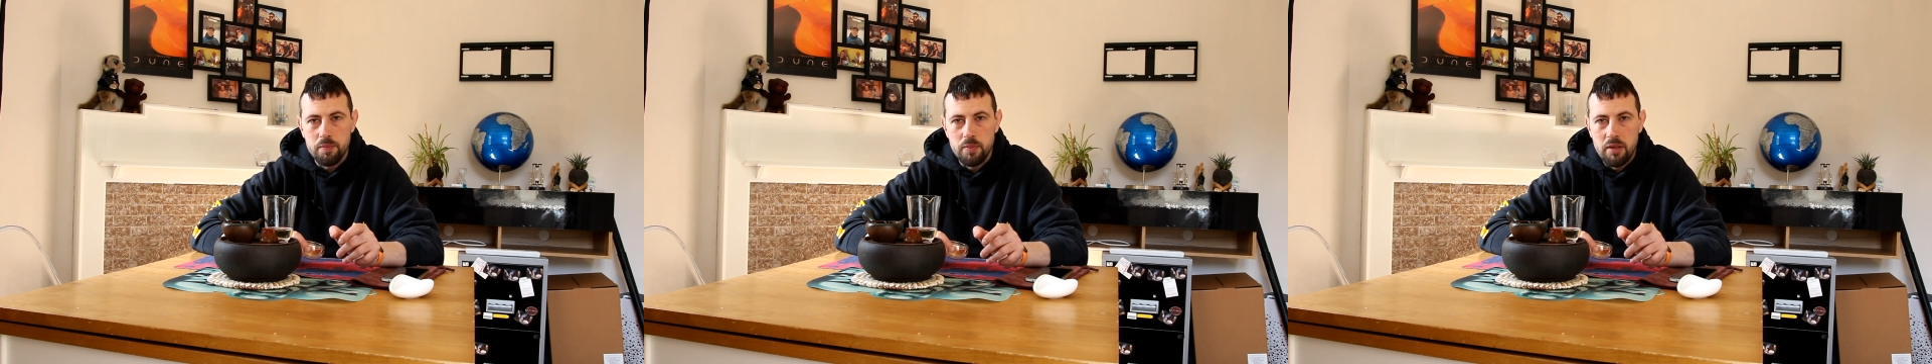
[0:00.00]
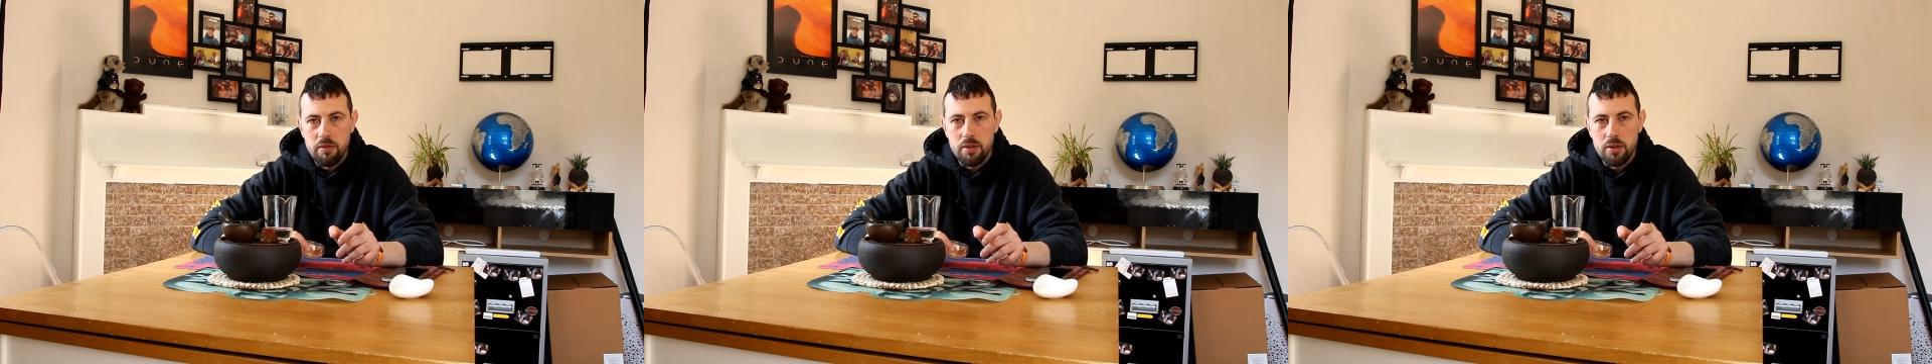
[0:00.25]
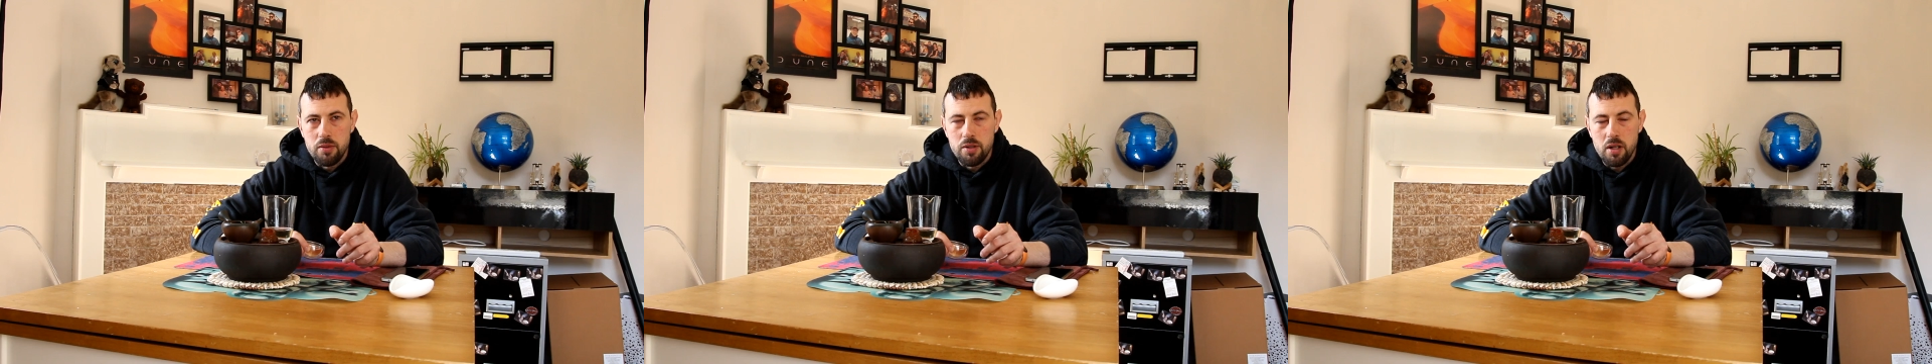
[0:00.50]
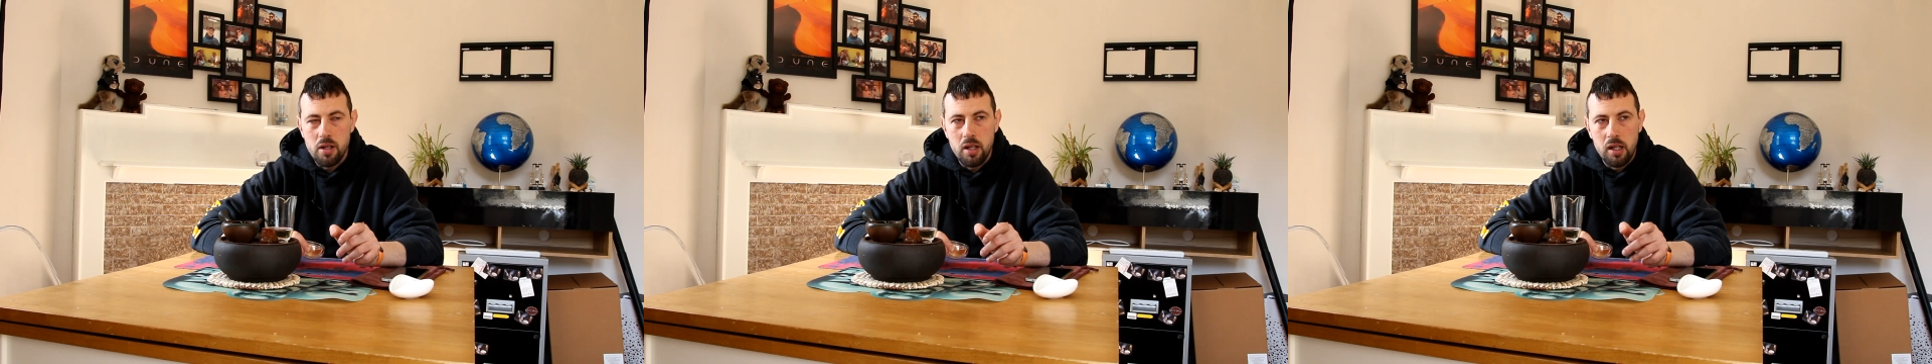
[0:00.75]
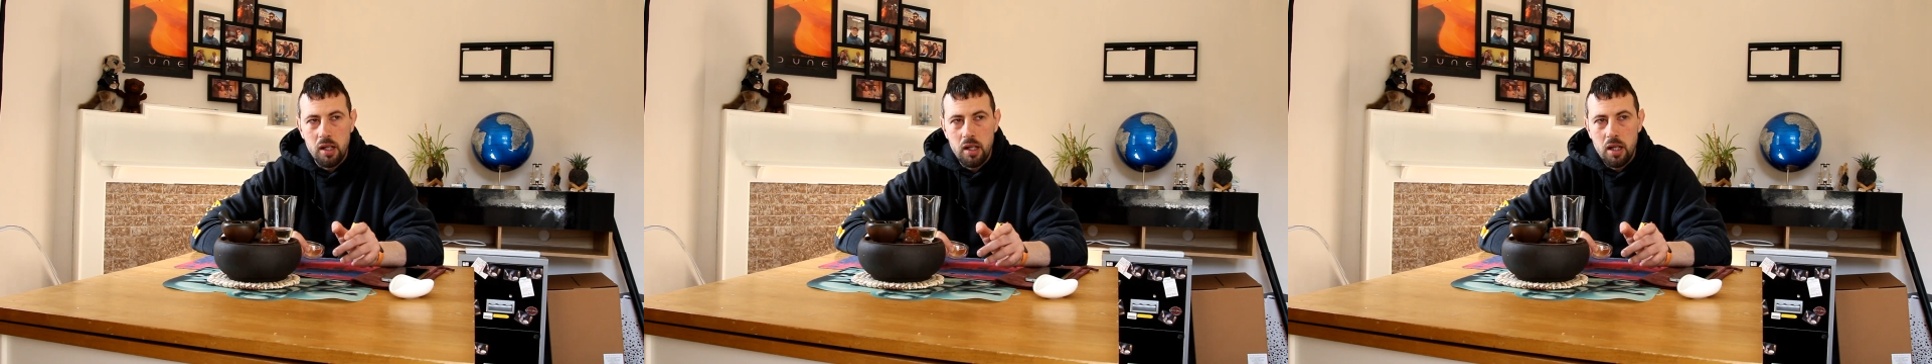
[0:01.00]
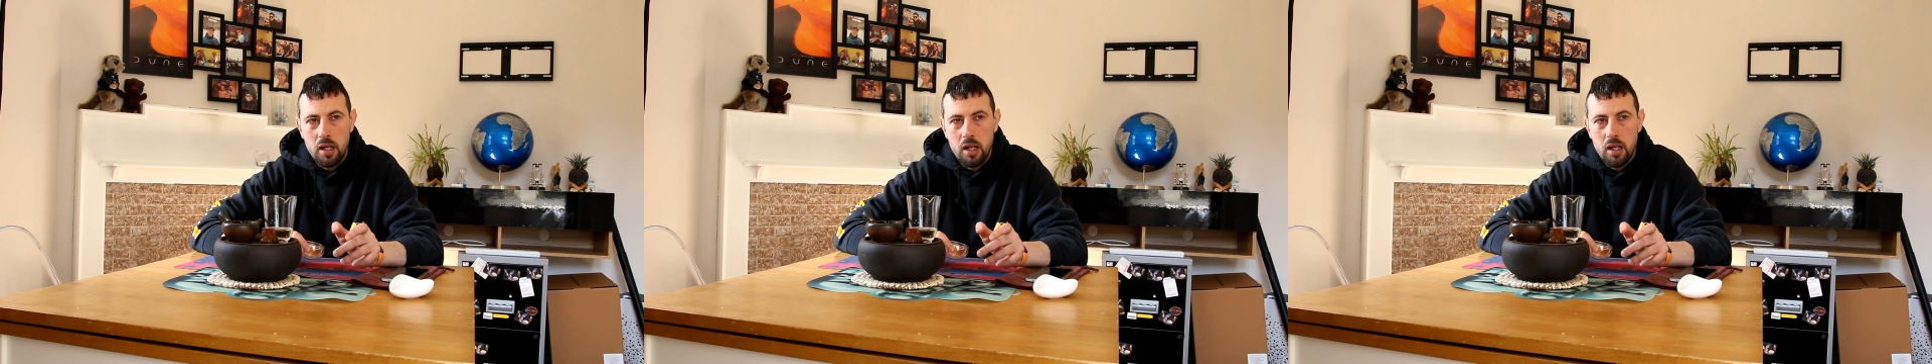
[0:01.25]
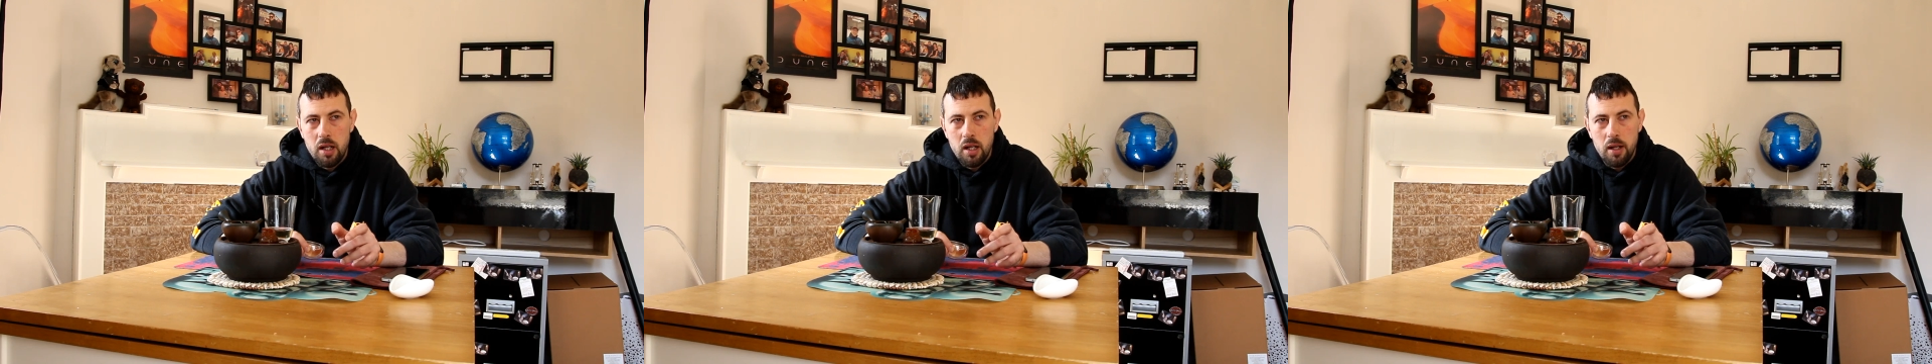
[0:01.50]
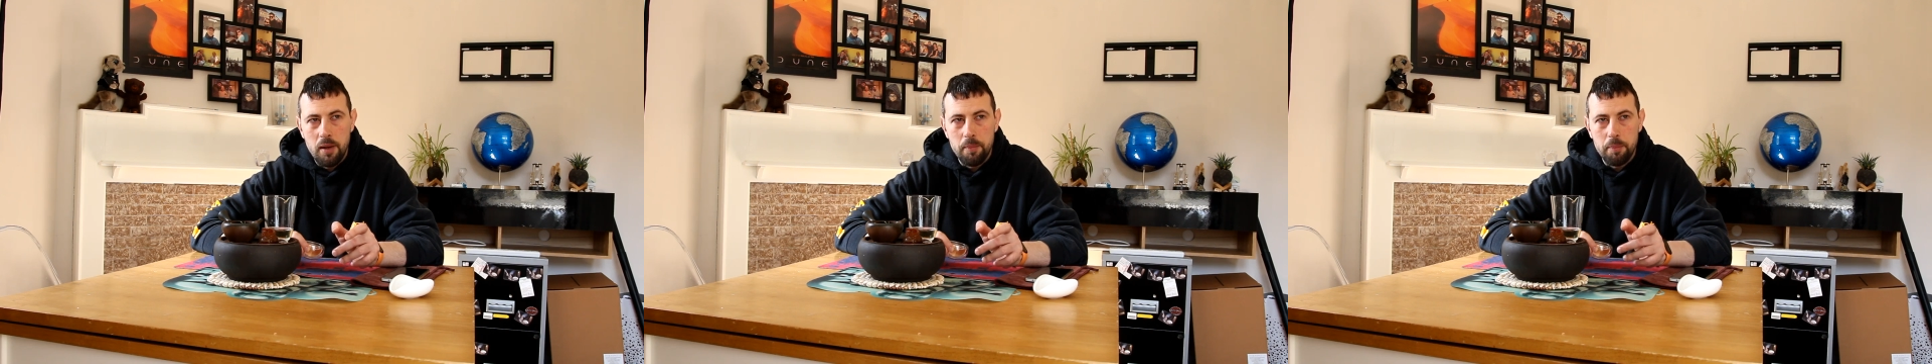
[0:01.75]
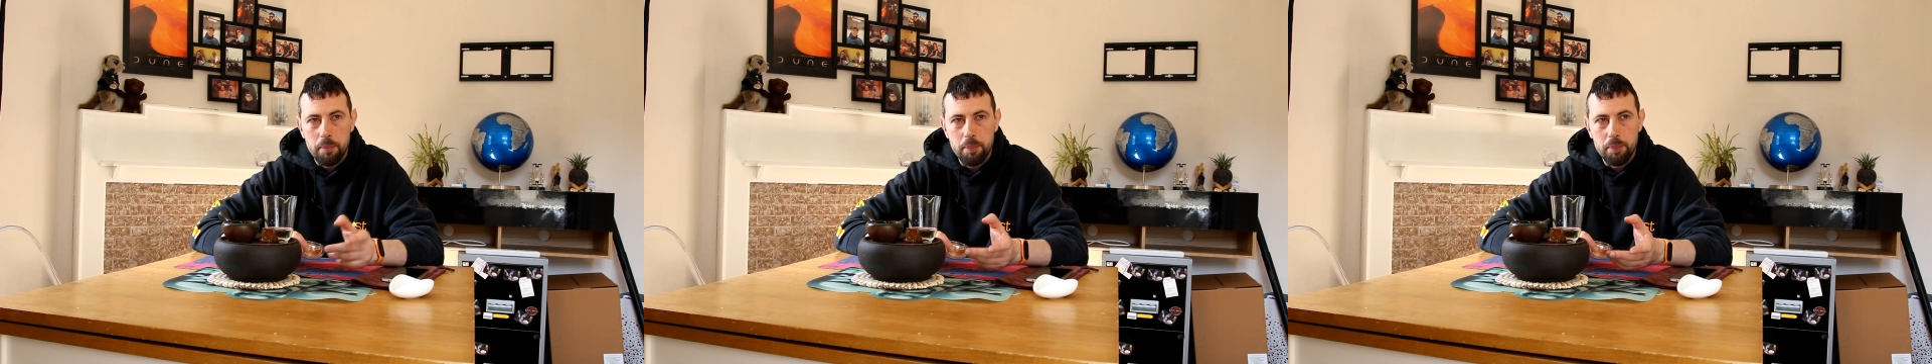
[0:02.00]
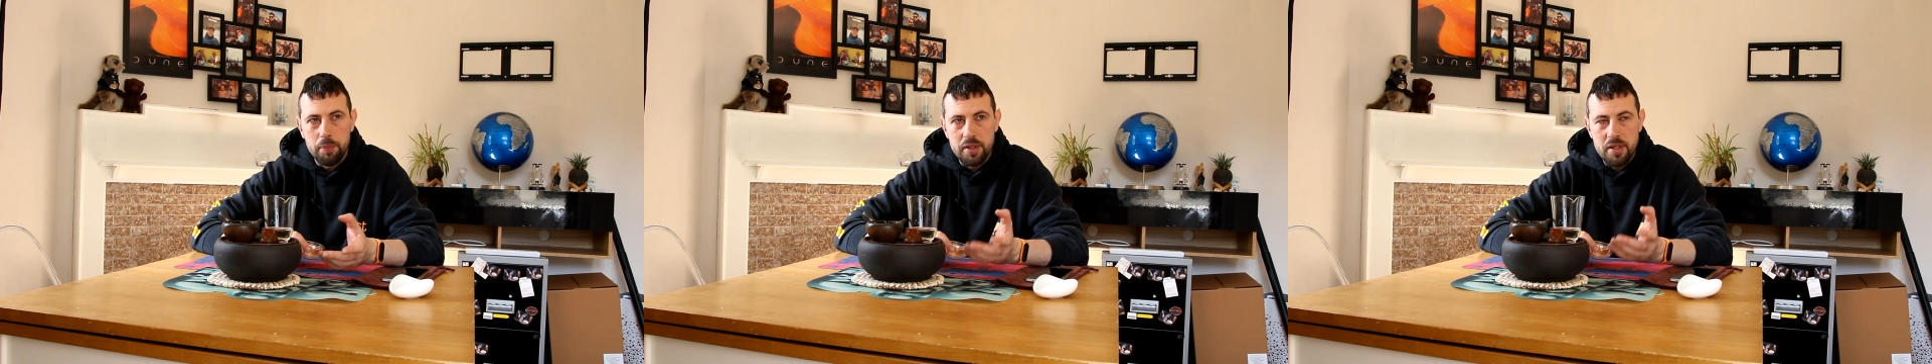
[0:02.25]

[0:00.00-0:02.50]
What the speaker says: infusion, but